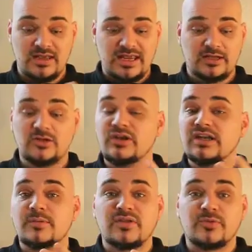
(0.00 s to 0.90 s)
including
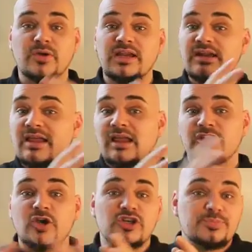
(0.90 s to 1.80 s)
number 3 in
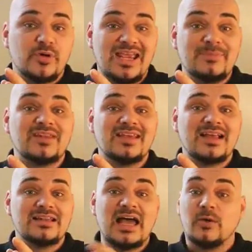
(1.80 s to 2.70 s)
yards per game that they
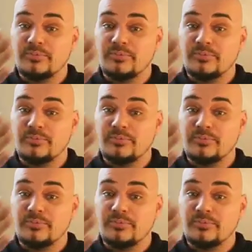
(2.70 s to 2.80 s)
allow.